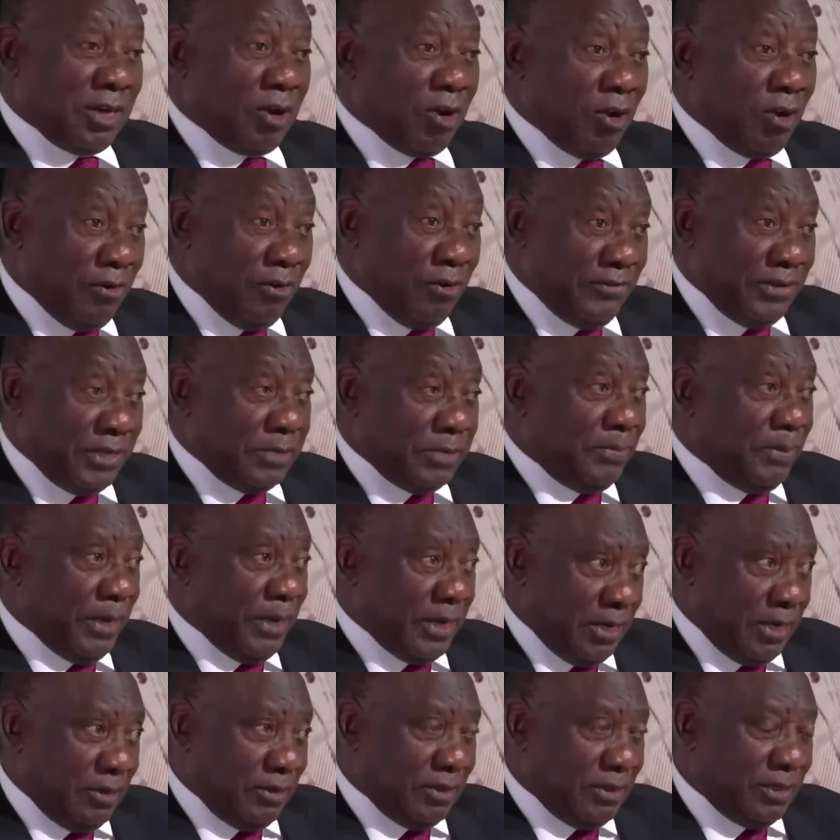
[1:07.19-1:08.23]
the COVID
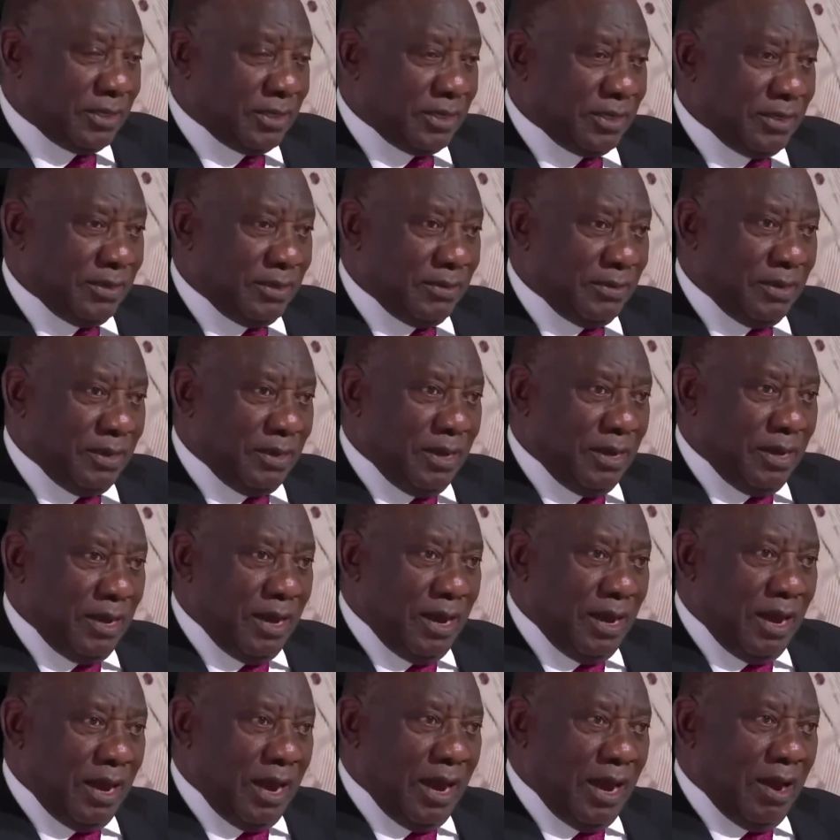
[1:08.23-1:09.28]
period.
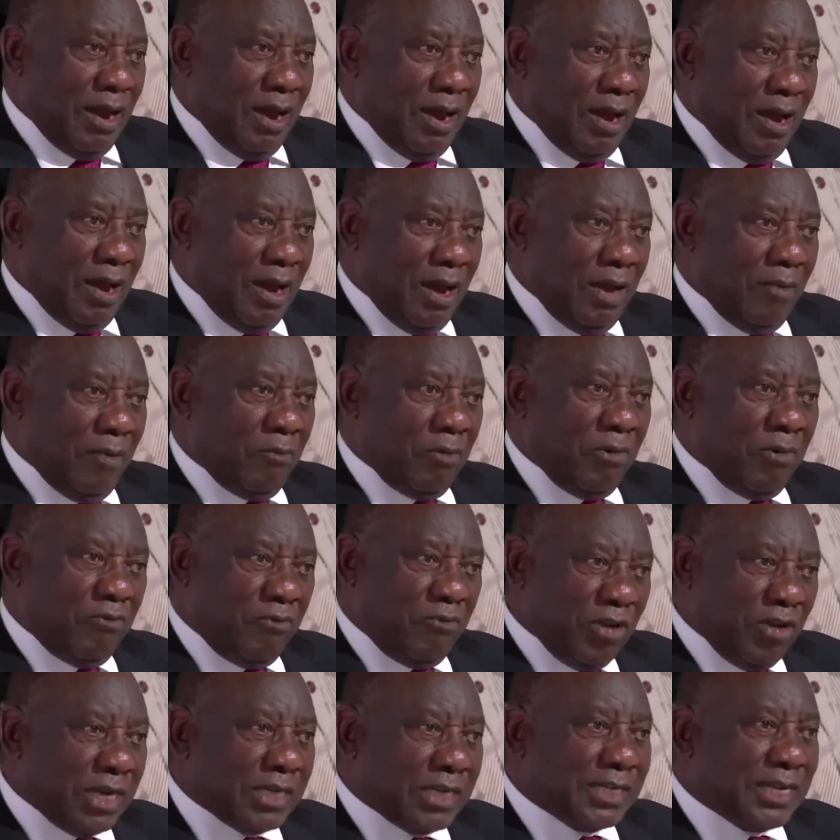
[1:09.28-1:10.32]
We
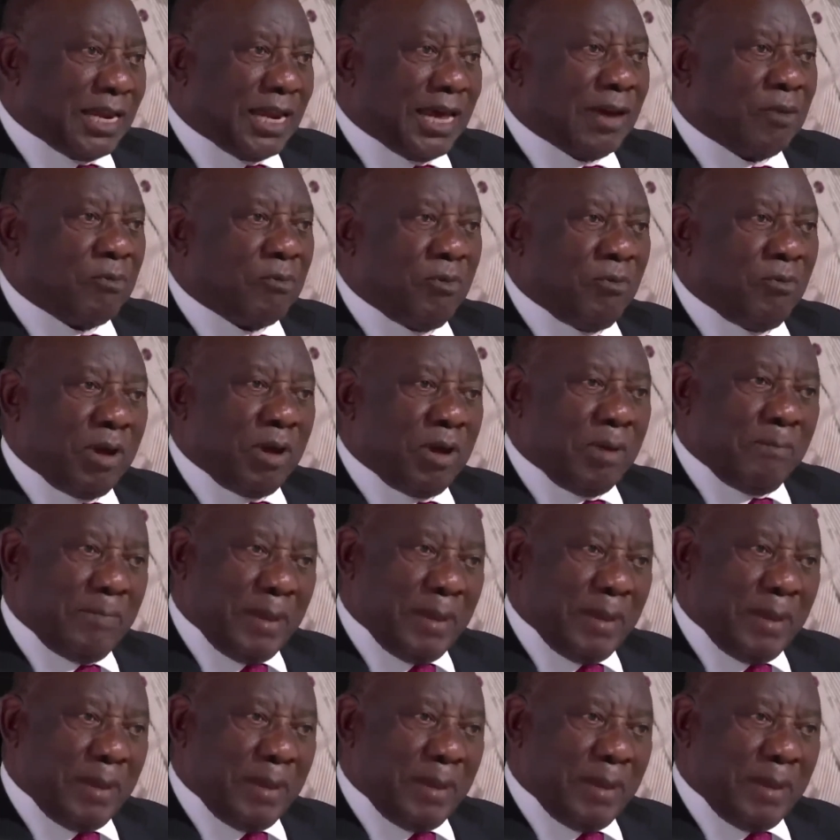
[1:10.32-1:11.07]
felt like we were